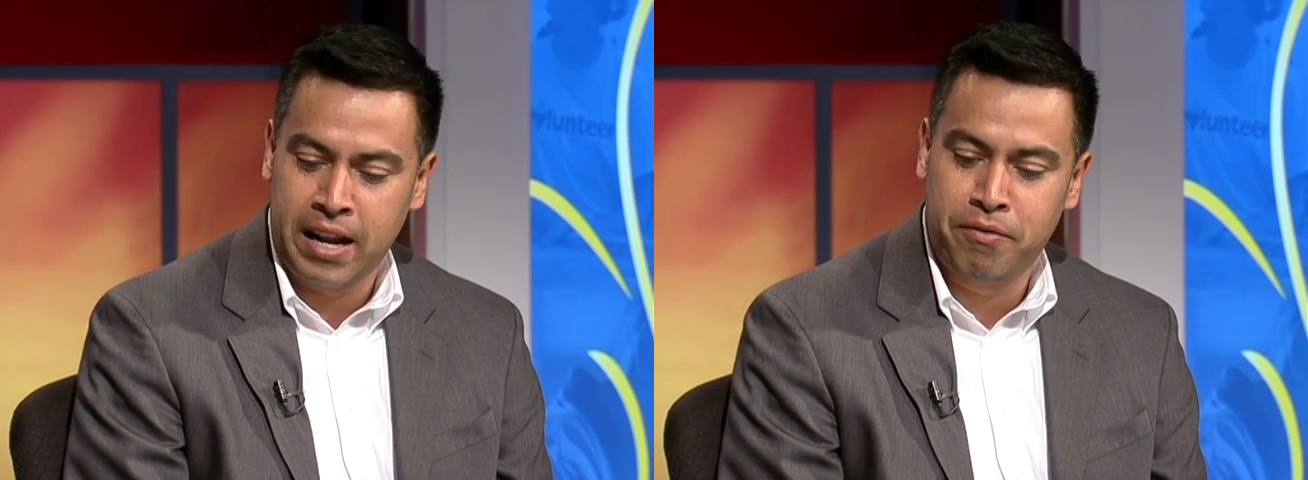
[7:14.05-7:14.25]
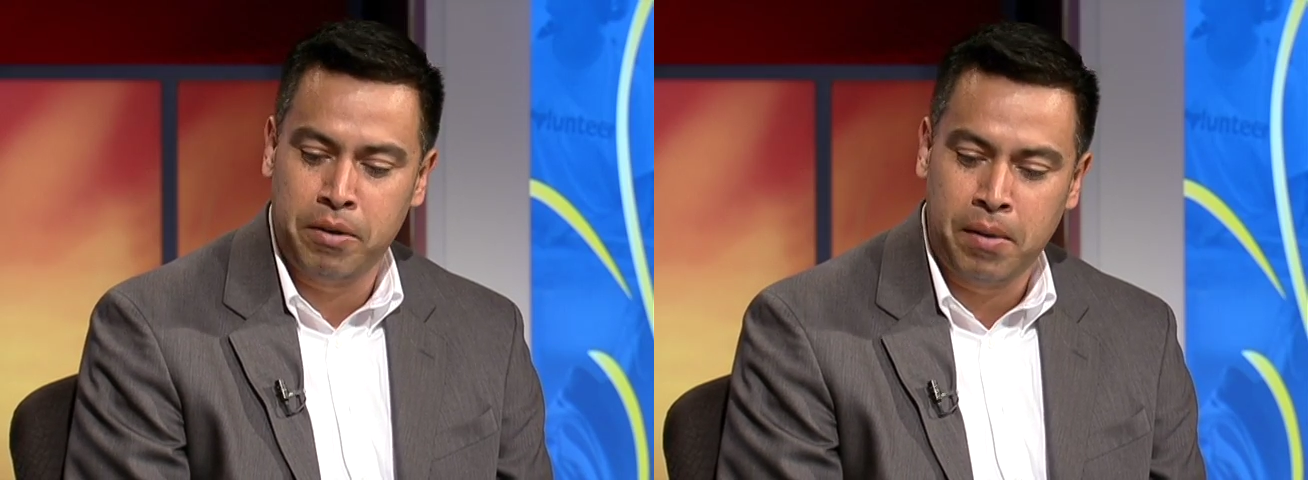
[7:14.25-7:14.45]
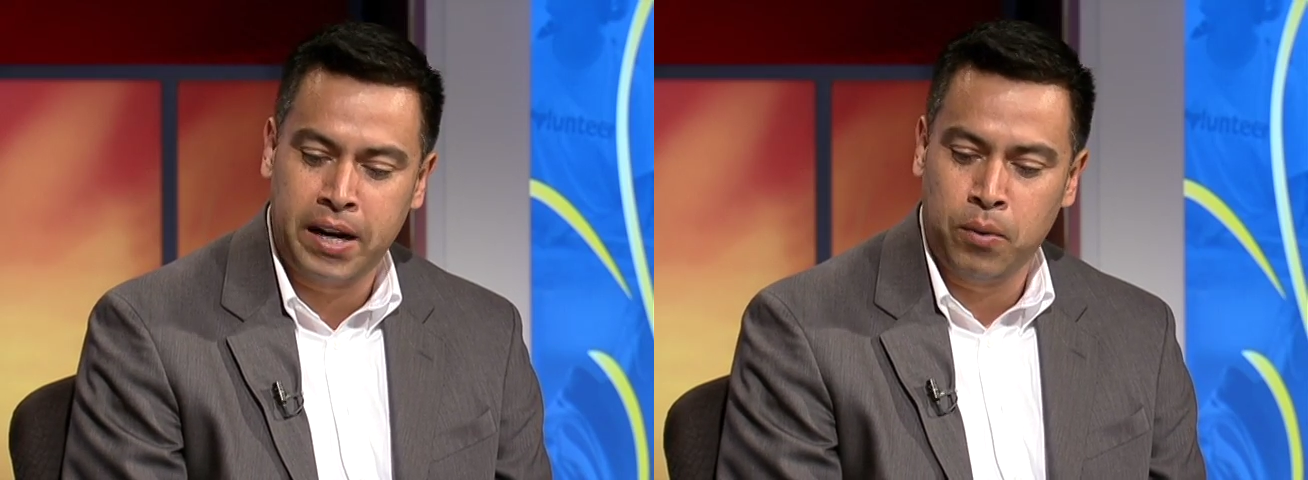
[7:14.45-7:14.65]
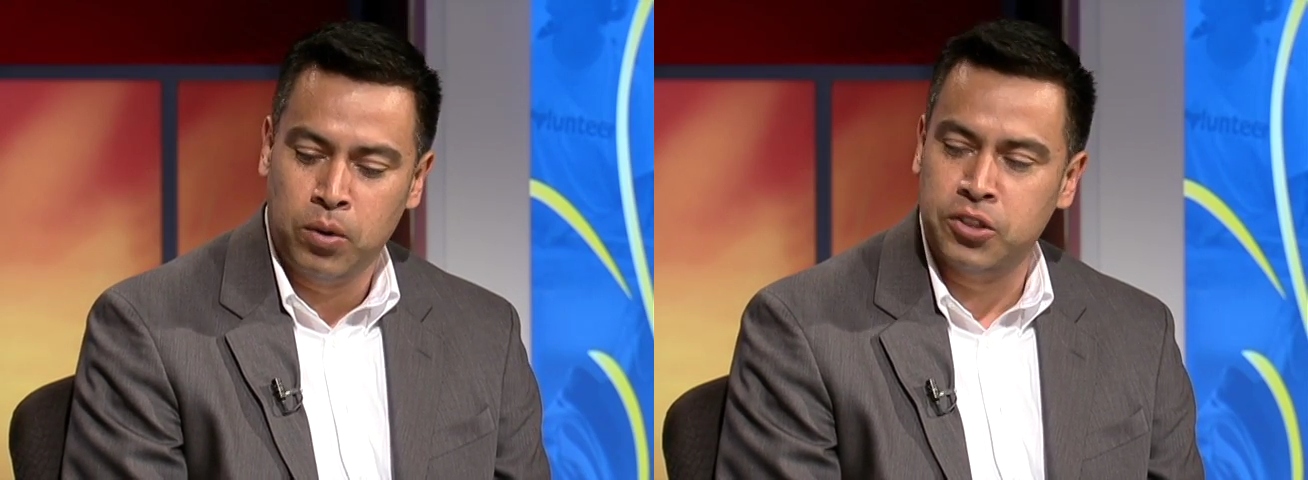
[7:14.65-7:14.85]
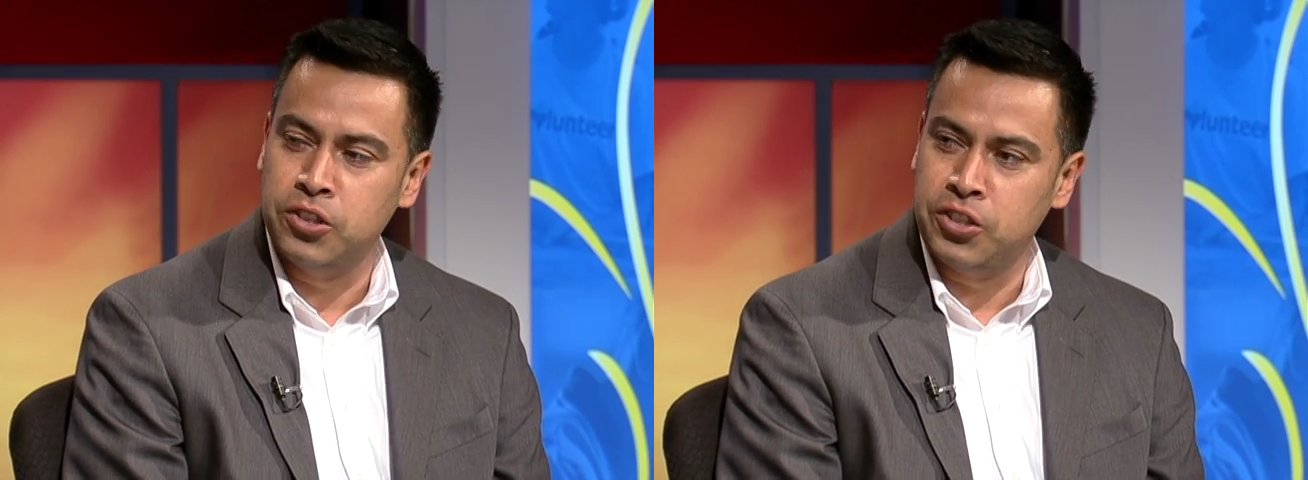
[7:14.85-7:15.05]
everybody
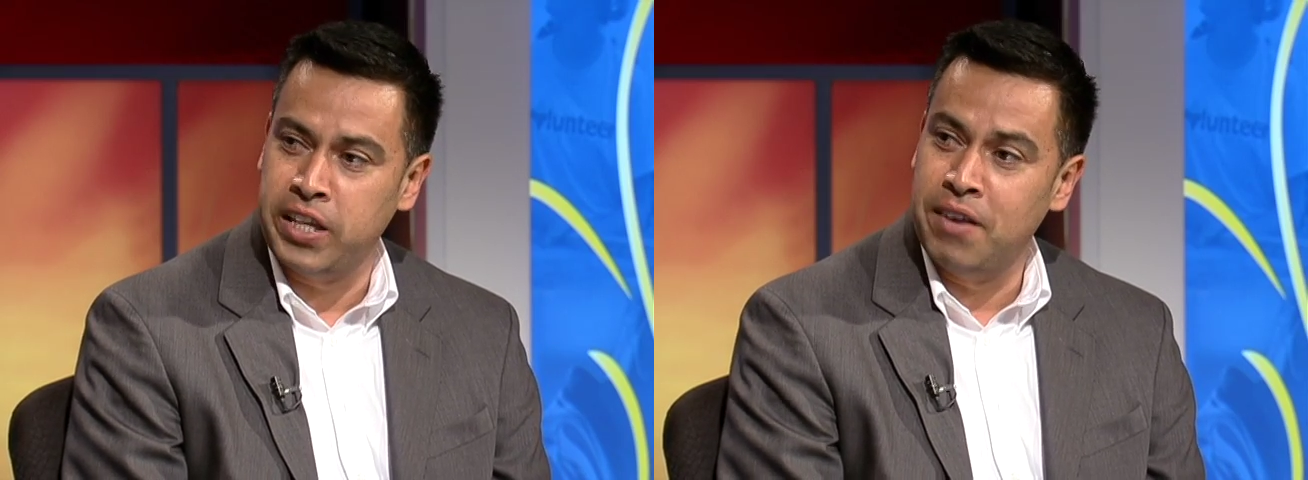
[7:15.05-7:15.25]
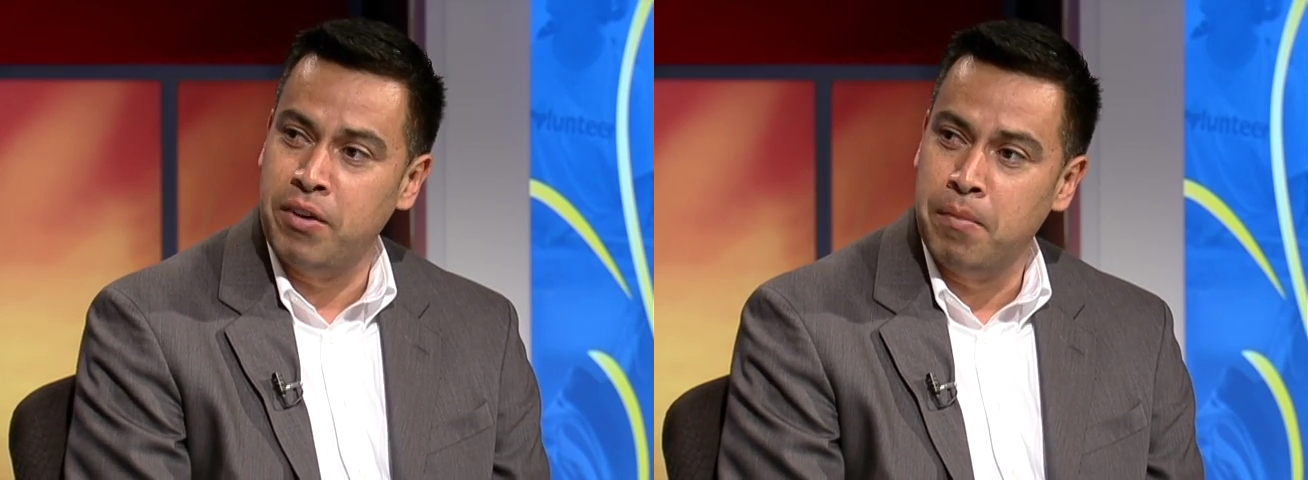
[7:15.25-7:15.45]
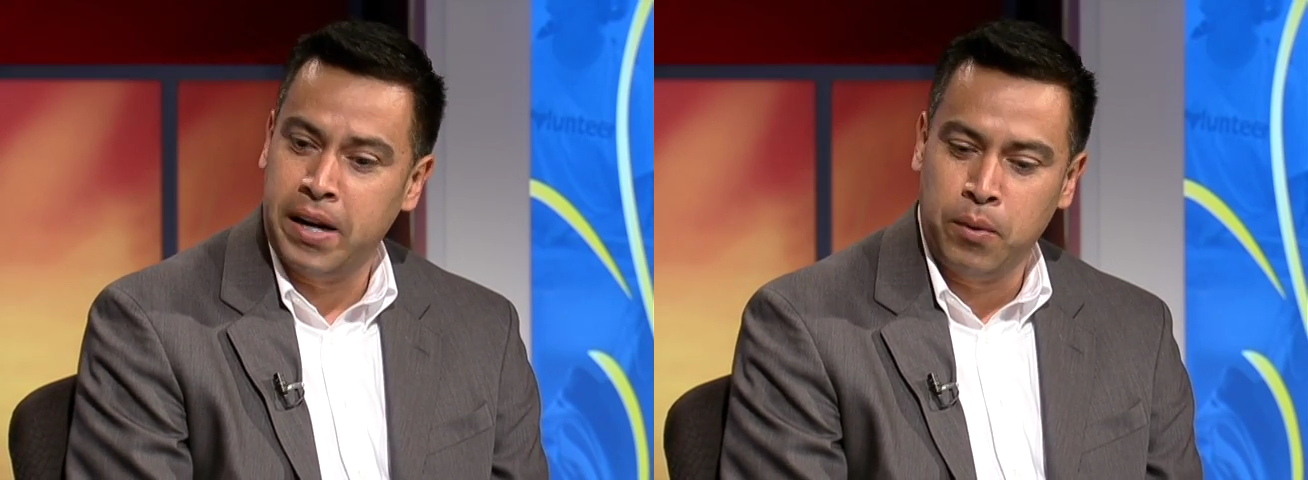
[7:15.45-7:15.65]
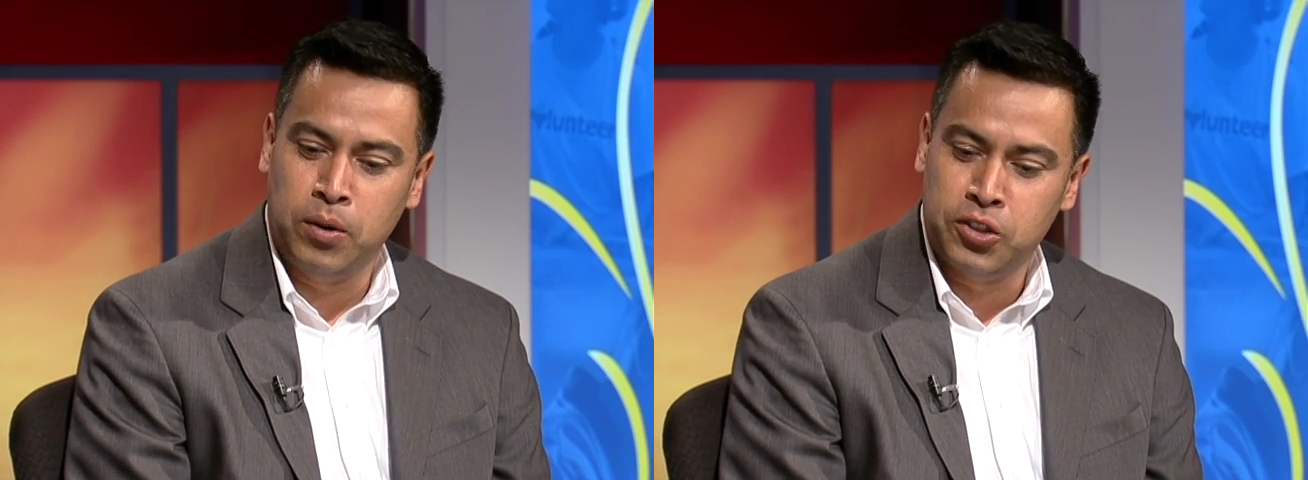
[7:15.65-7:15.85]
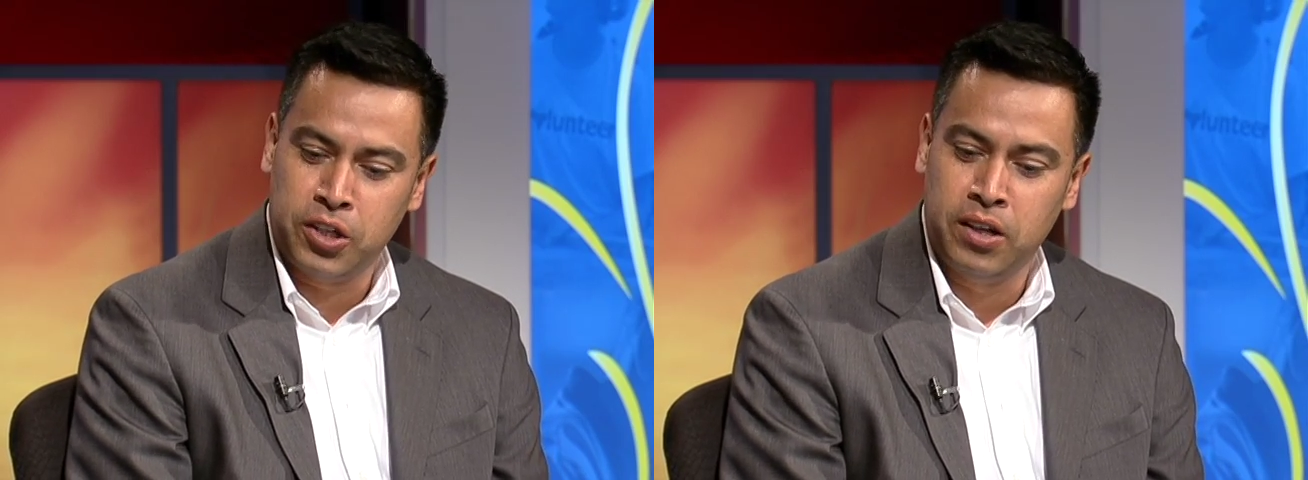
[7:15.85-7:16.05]
wants to see, everybody
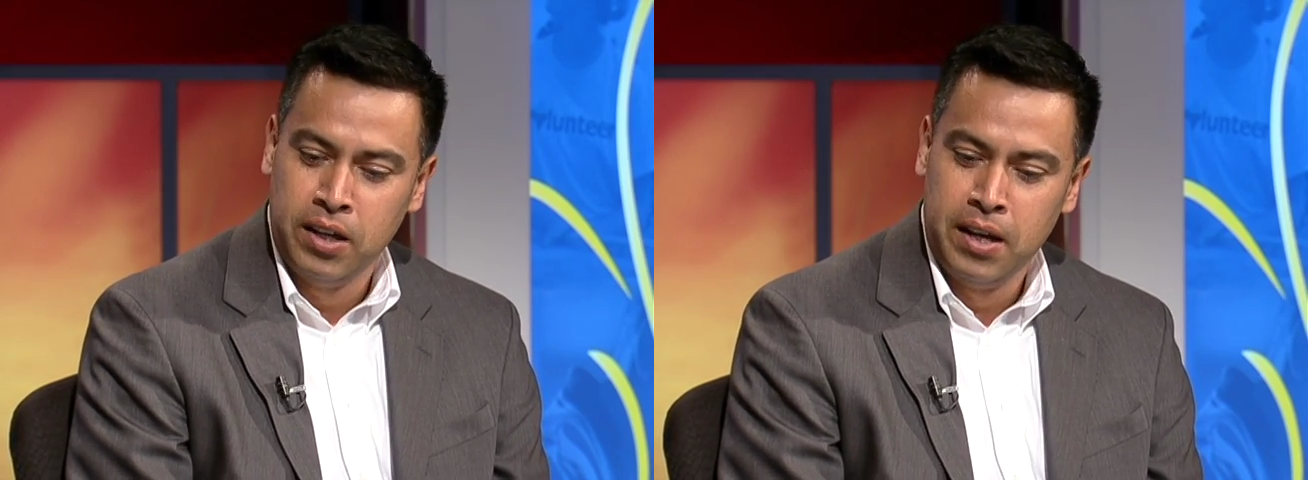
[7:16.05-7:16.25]
wants to